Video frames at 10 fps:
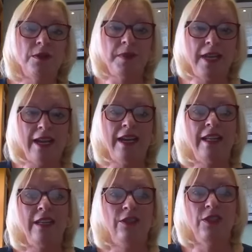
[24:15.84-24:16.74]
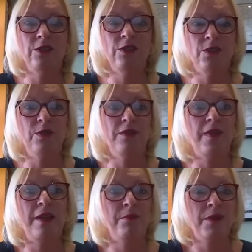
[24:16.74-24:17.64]
would be highly unusual
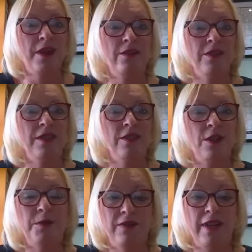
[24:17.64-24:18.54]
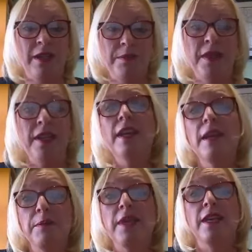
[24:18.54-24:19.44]
for embryos to stop developing
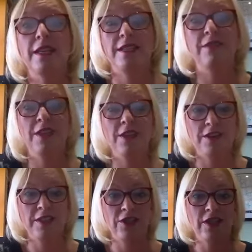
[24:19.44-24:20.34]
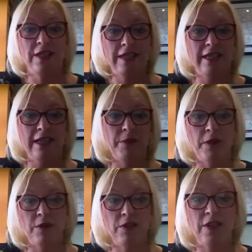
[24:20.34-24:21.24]
because of the conditions in a
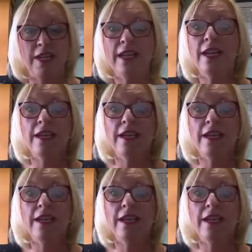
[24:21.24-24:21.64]
laboratory.